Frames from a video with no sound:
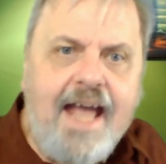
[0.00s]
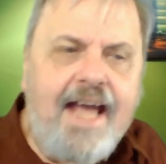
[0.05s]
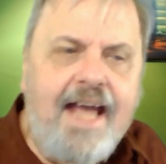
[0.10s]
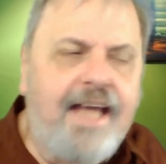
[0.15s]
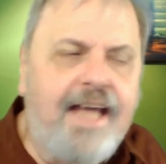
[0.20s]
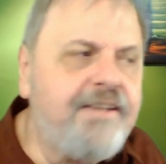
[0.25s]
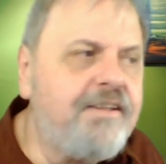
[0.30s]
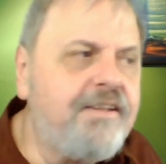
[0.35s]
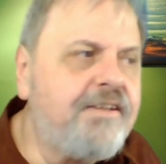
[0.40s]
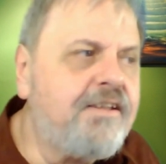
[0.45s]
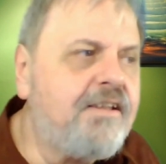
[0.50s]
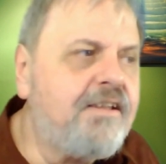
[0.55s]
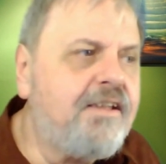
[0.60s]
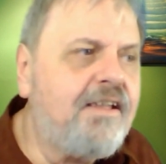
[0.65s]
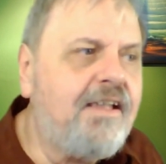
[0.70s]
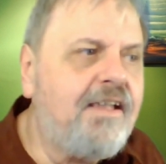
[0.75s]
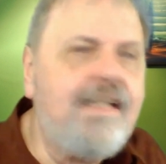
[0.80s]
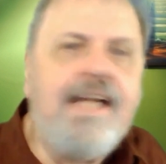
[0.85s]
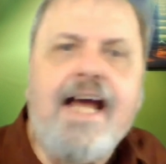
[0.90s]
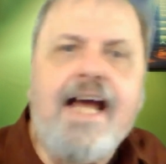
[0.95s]
and
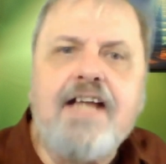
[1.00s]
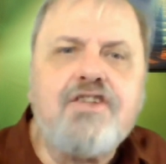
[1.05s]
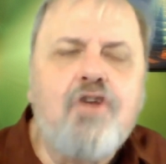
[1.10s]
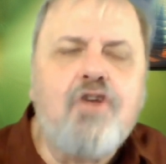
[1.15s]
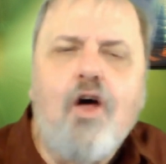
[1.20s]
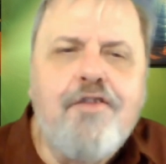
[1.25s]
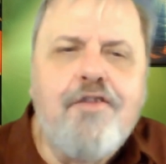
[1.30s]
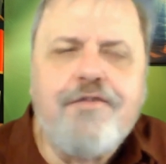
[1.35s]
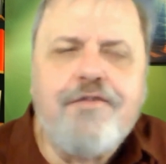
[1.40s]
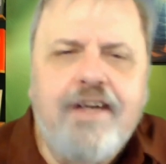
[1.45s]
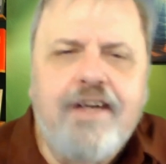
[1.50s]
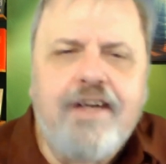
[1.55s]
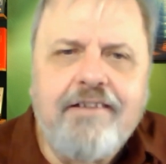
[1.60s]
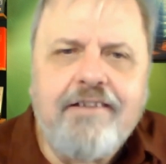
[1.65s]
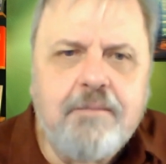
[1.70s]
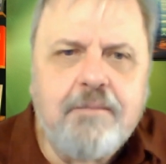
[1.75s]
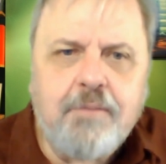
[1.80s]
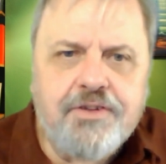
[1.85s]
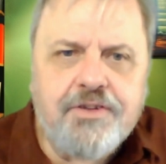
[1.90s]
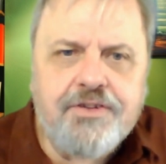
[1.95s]
it has all the
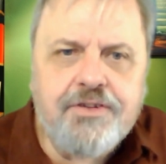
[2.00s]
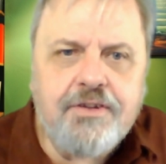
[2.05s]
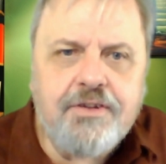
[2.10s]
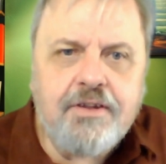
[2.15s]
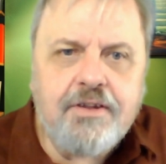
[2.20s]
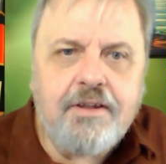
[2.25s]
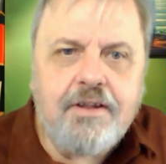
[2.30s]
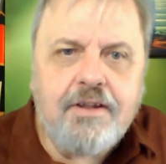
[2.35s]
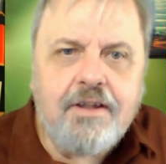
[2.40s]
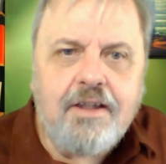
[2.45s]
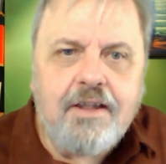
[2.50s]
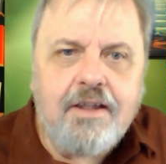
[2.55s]
variables.